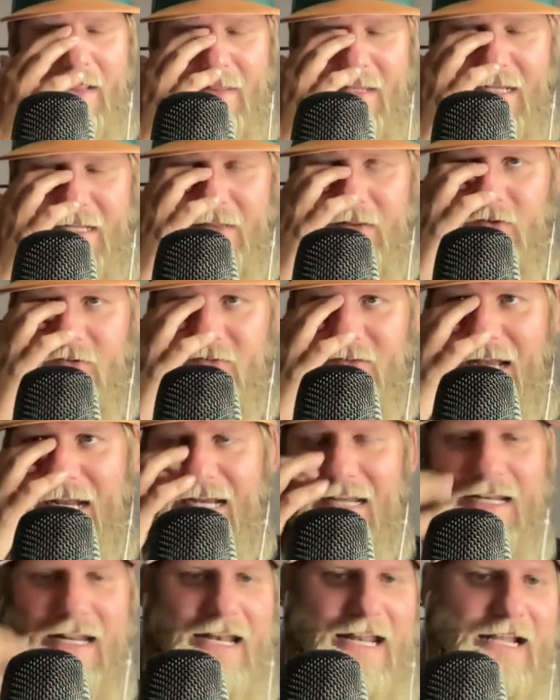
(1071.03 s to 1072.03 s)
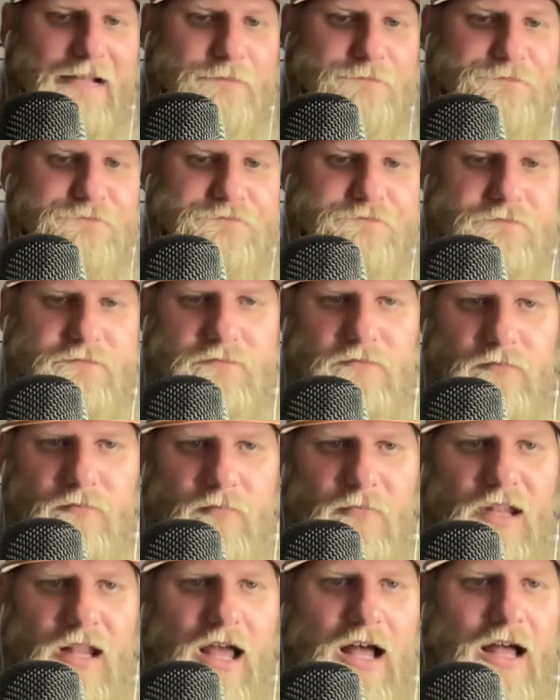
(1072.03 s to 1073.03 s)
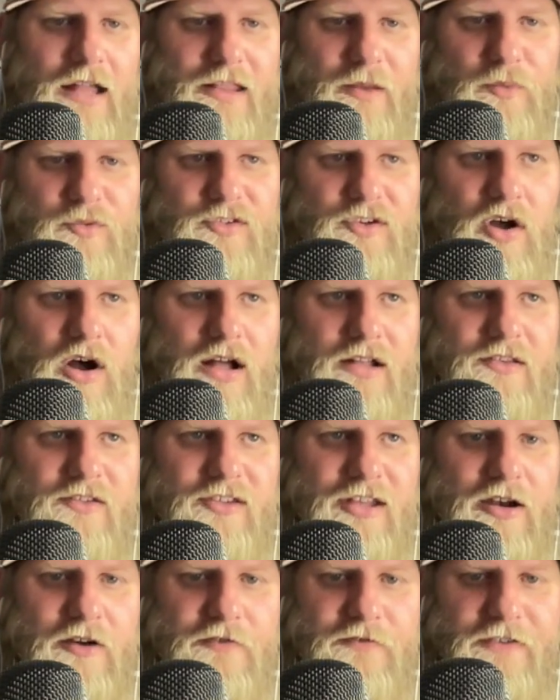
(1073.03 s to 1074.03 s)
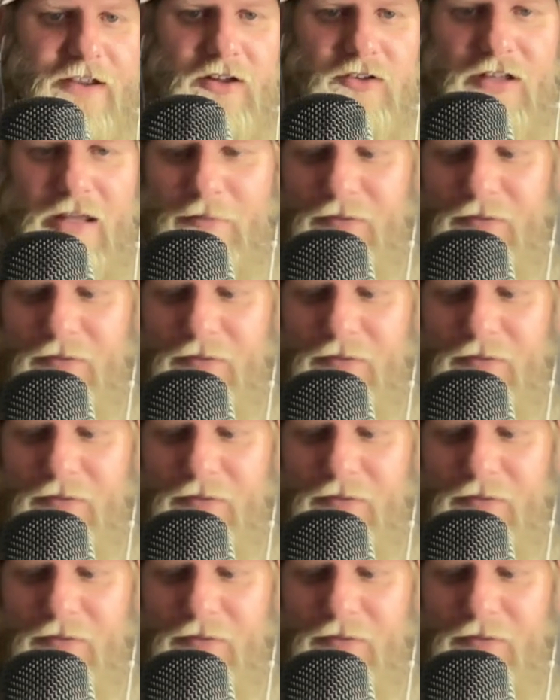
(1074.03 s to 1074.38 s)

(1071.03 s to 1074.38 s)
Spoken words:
think in the second inning, that was caught in center field, I